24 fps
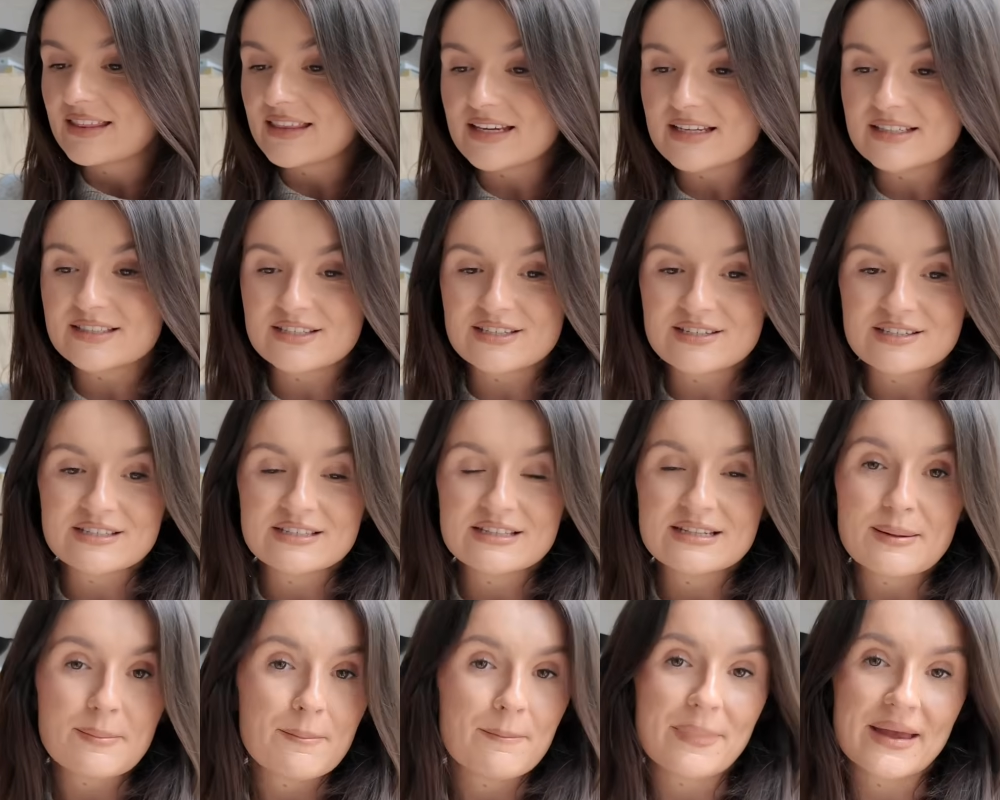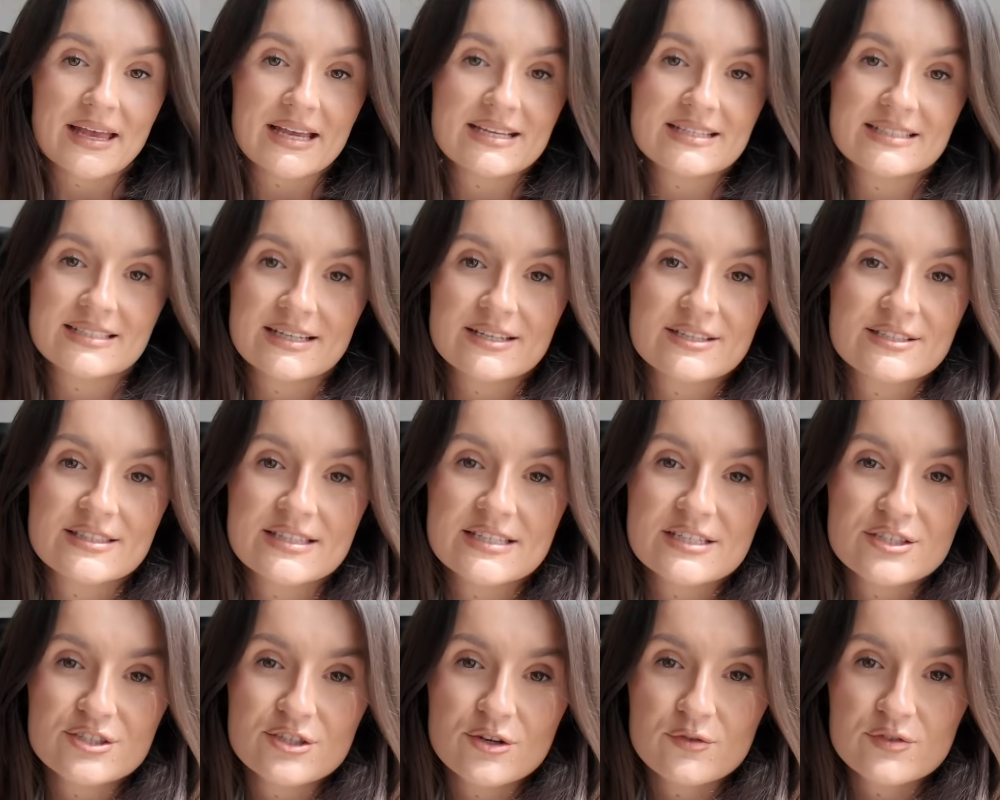this is the basics,
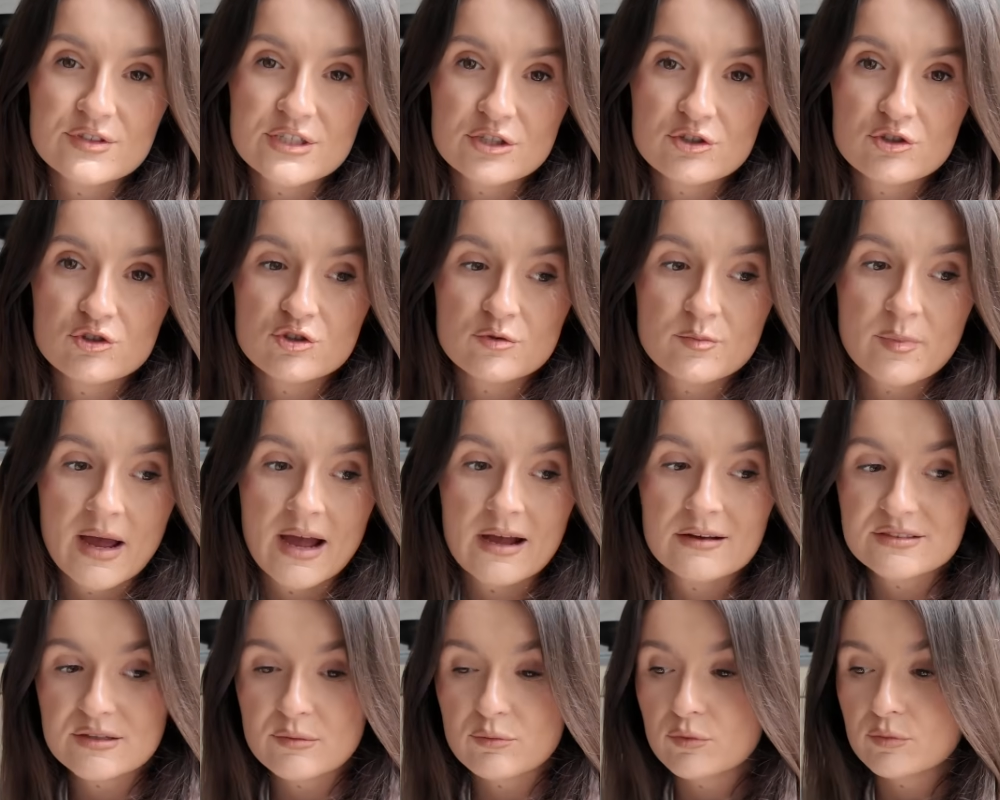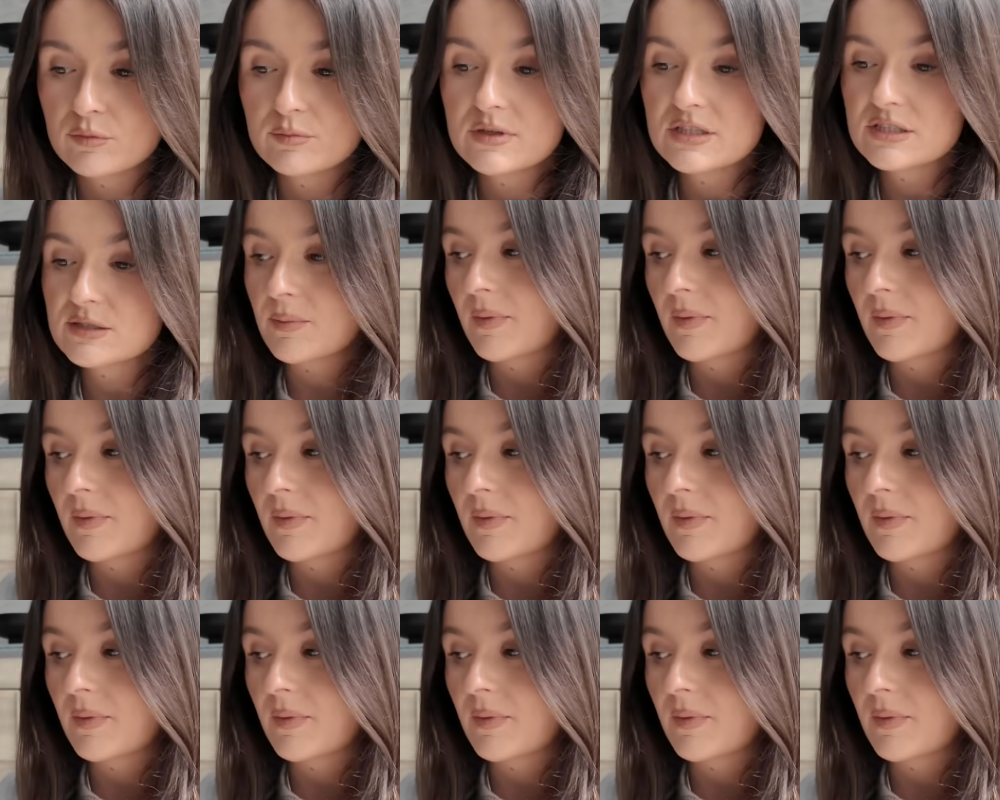and this is over £600. I wouldn't be